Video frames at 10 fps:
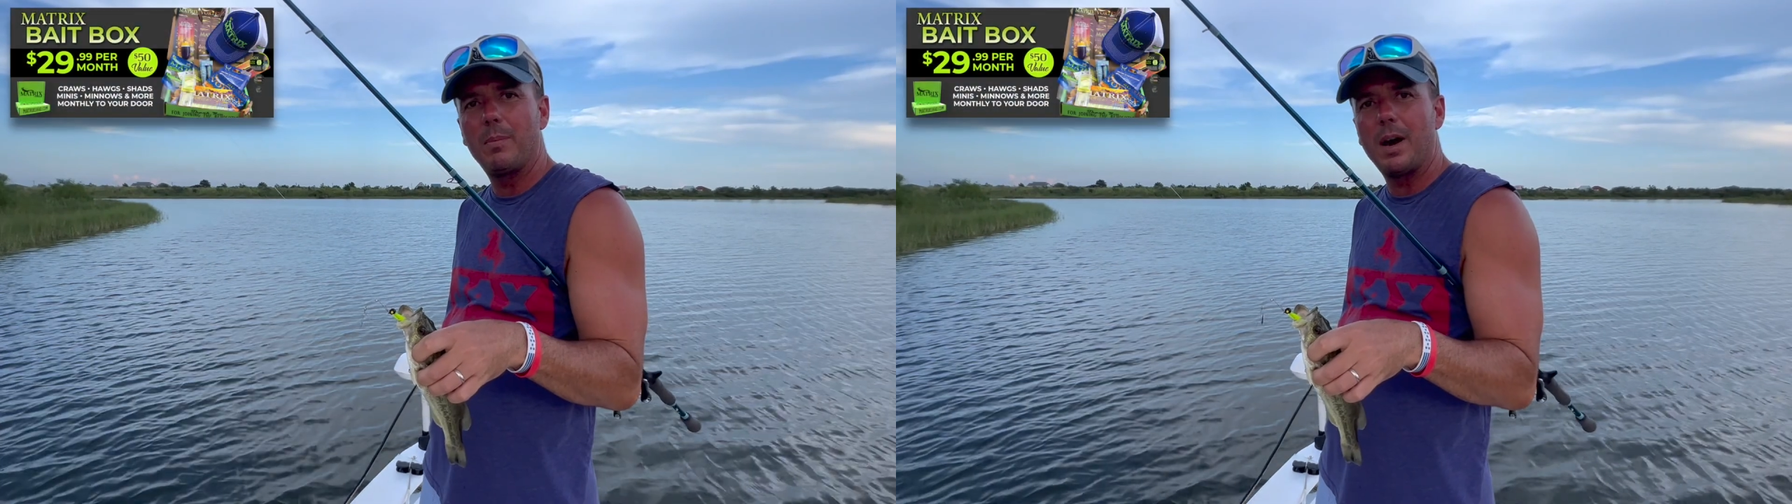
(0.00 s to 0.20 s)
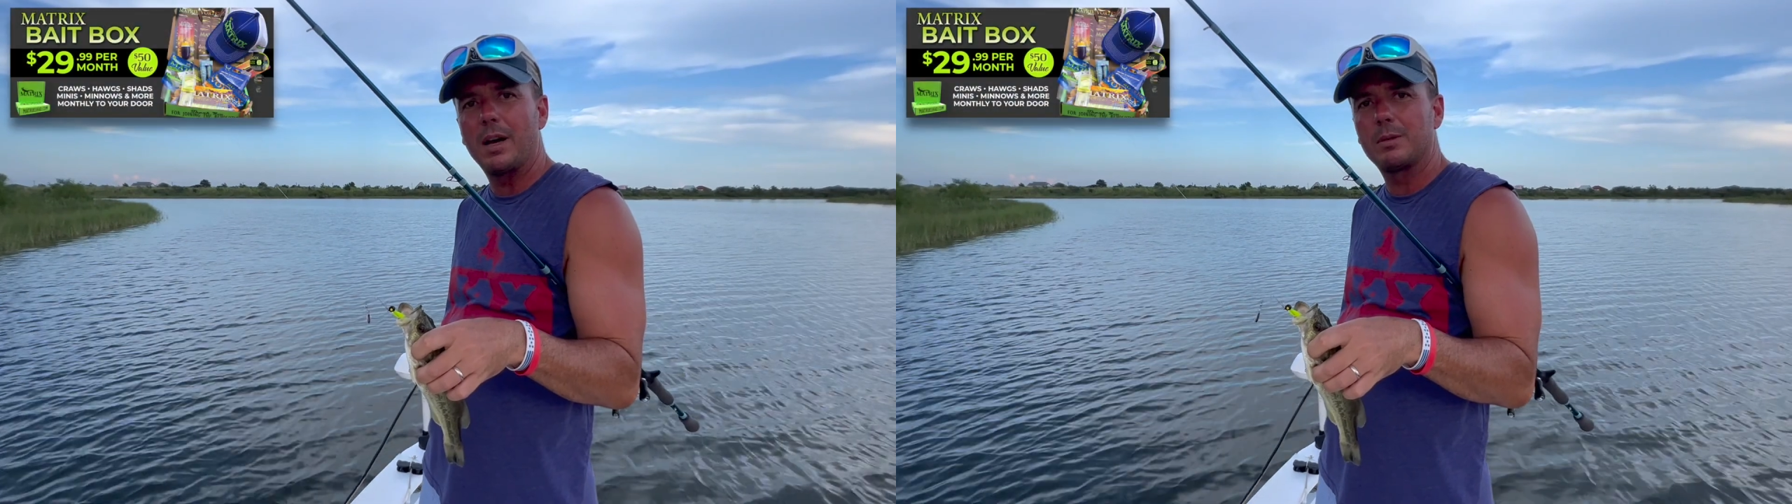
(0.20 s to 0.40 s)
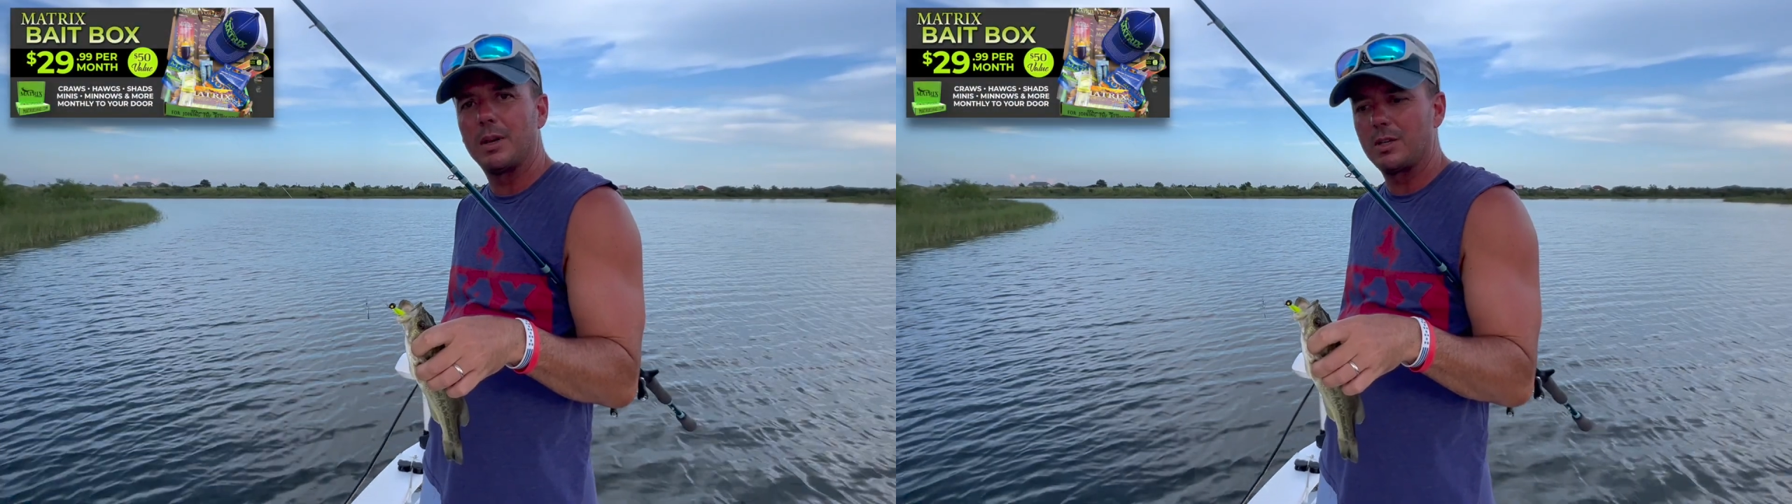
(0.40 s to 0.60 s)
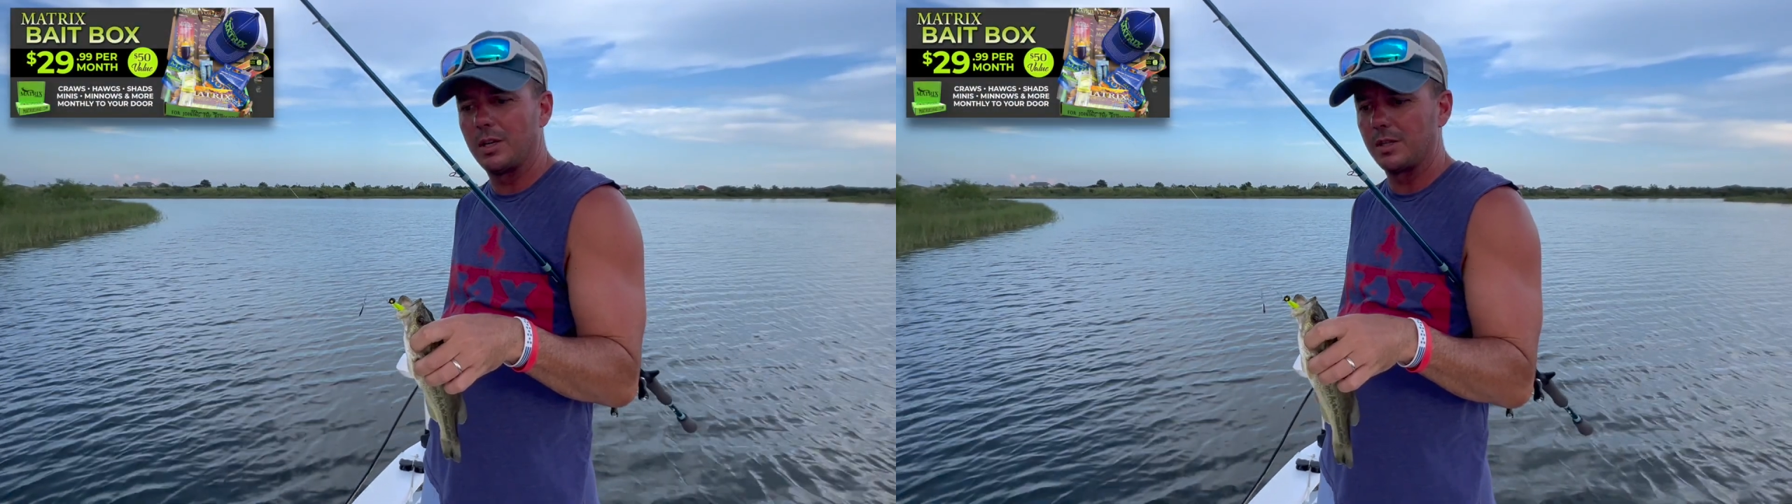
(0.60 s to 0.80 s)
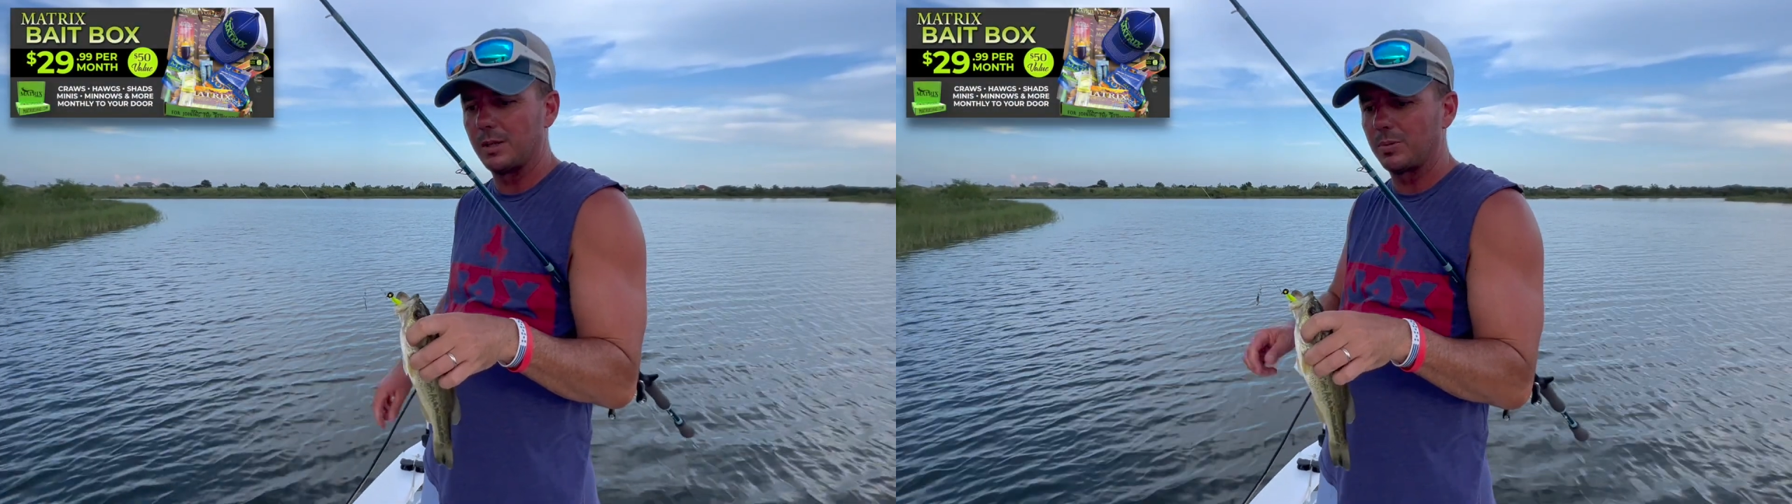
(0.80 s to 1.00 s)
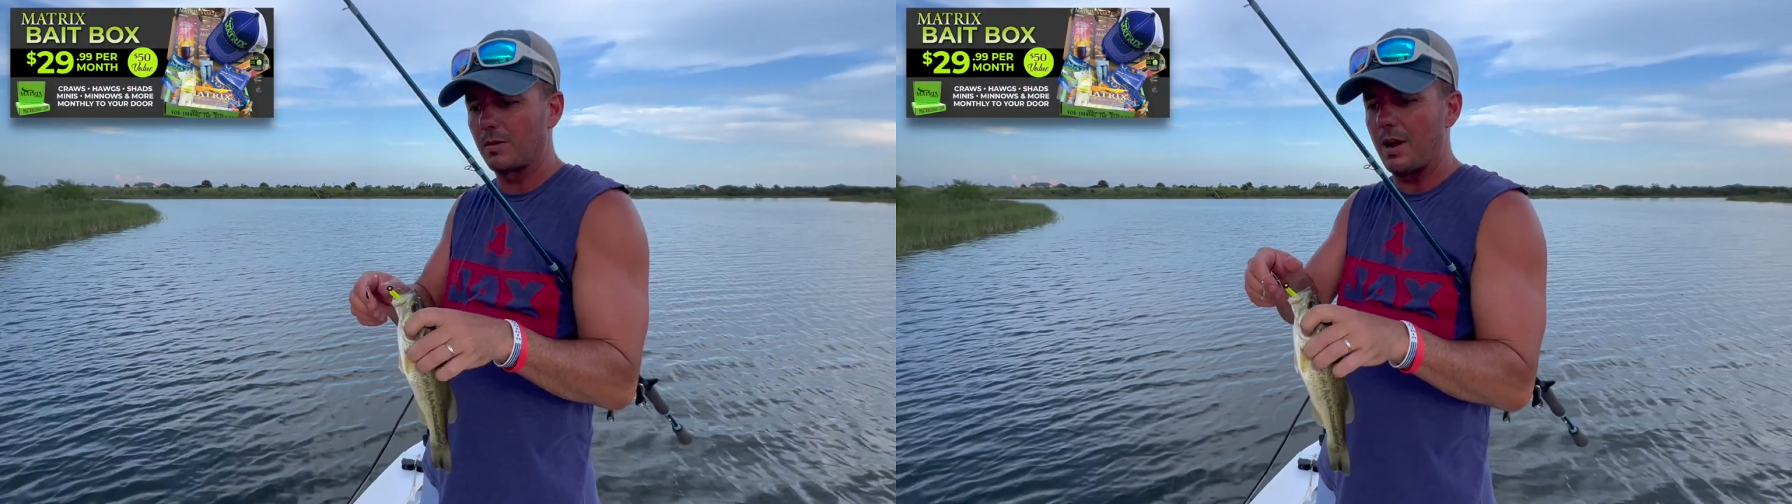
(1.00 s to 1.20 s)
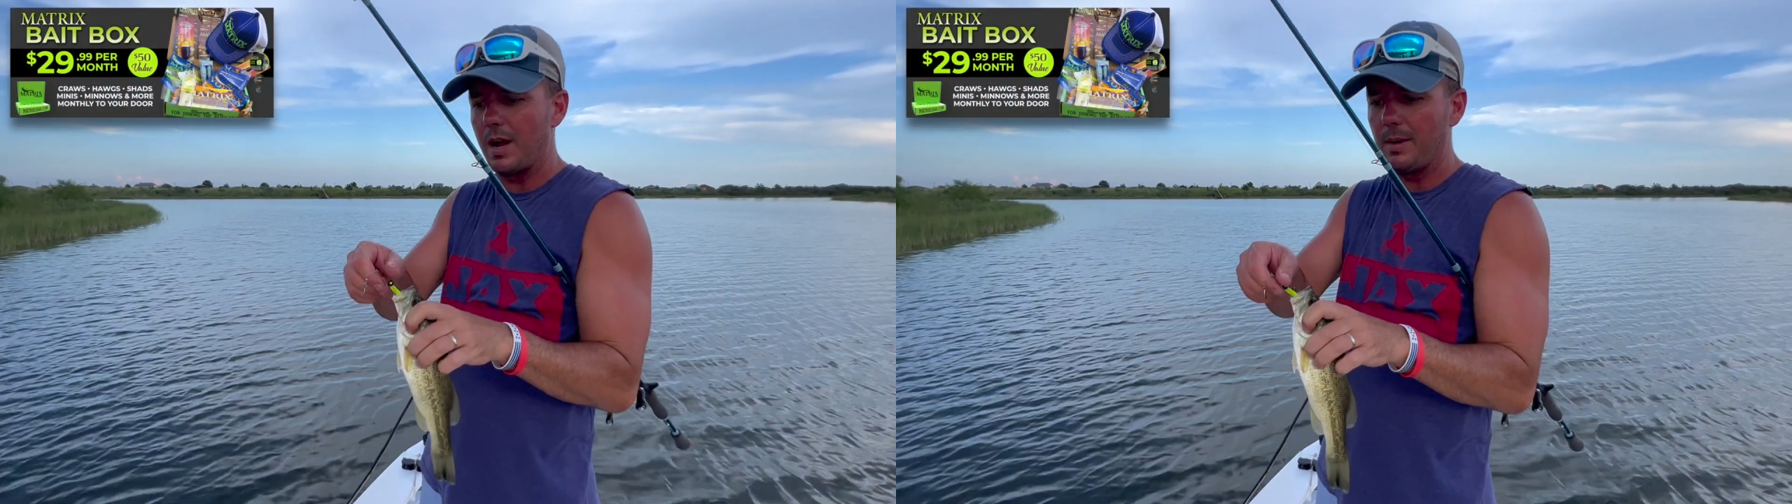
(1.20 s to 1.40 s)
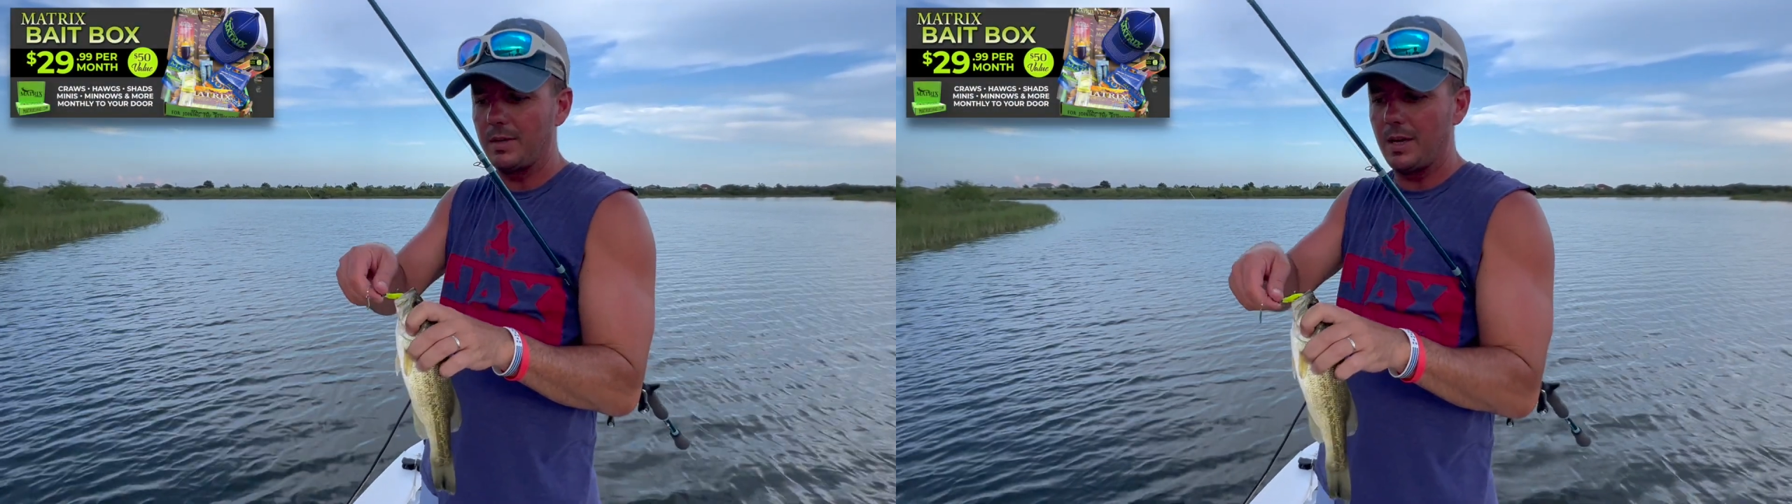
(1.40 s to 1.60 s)
box. Make sure to
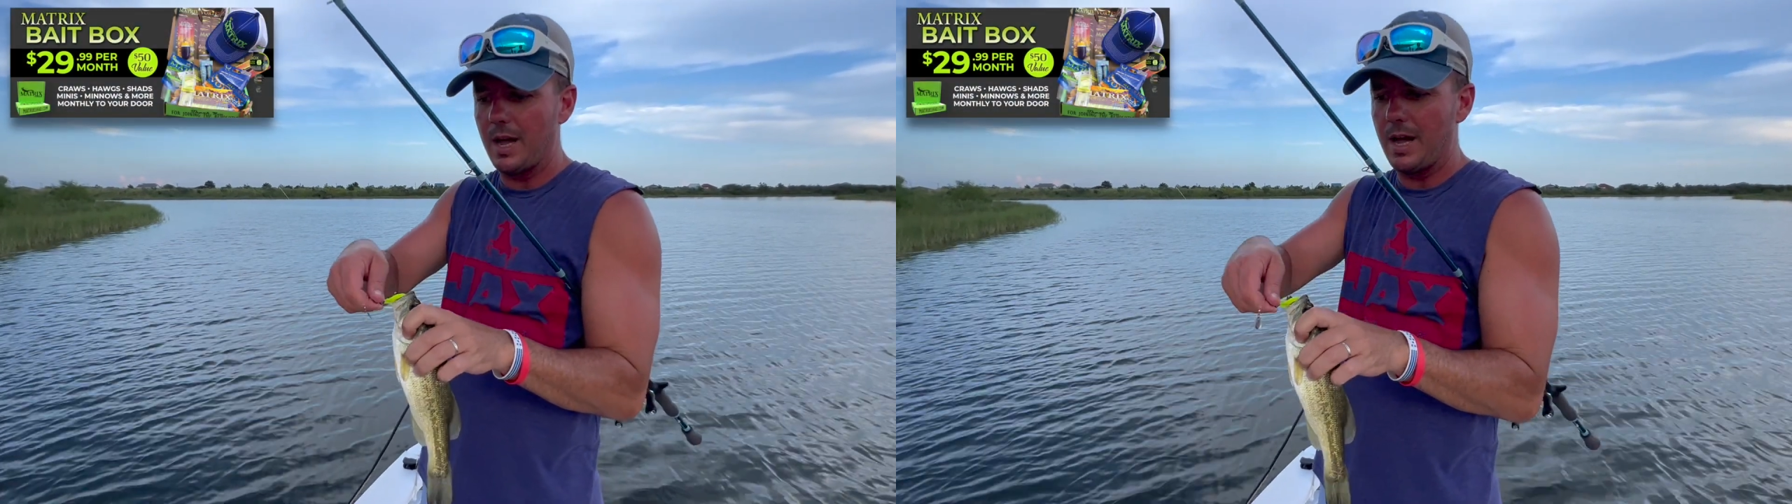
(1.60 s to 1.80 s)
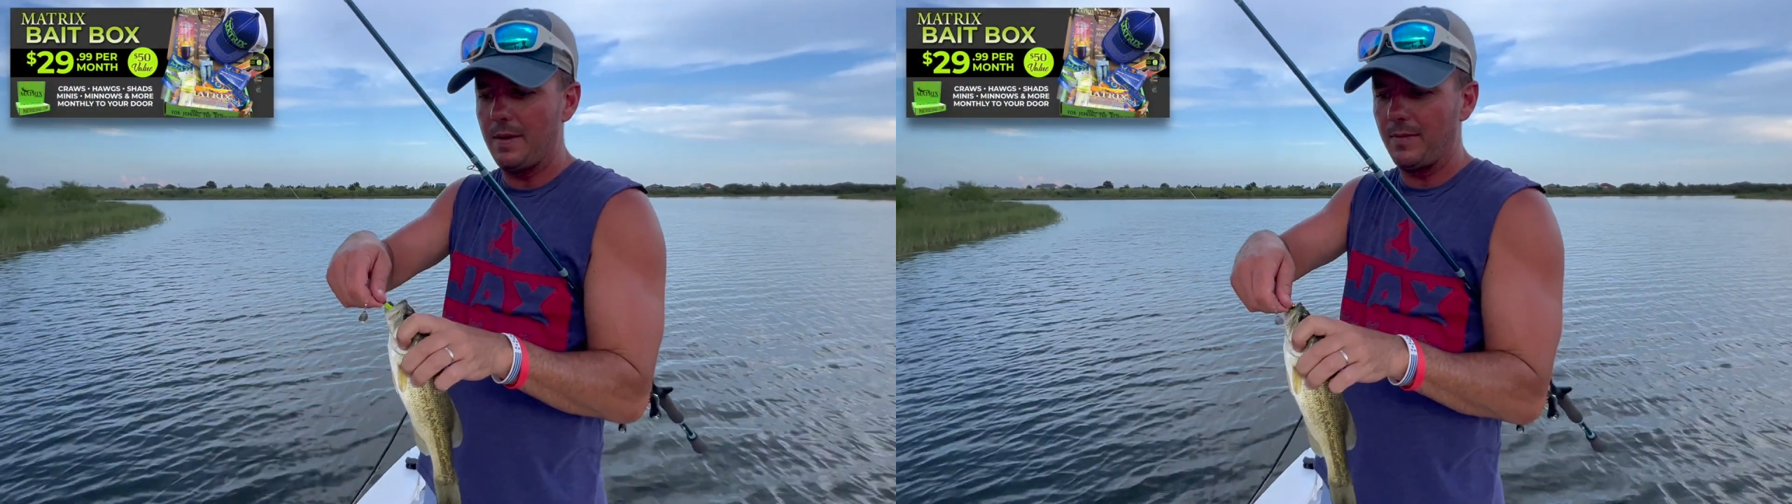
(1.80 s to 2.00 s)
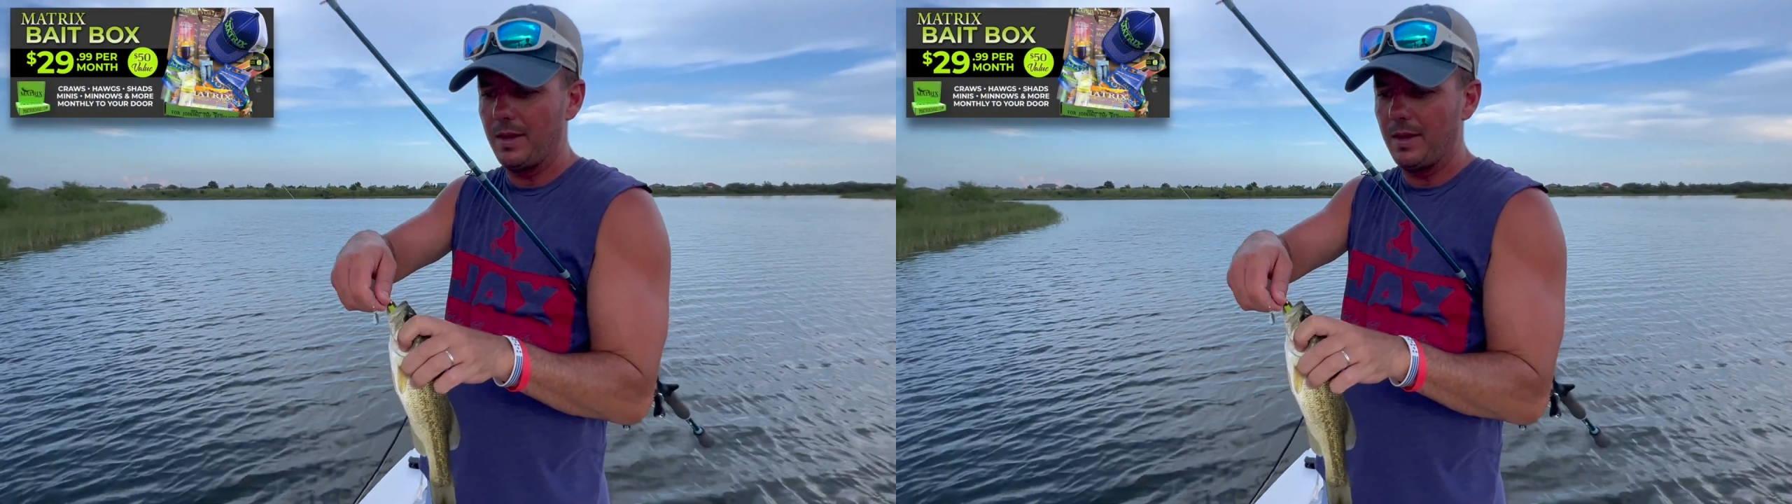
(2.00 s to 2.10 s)
subscribe to that.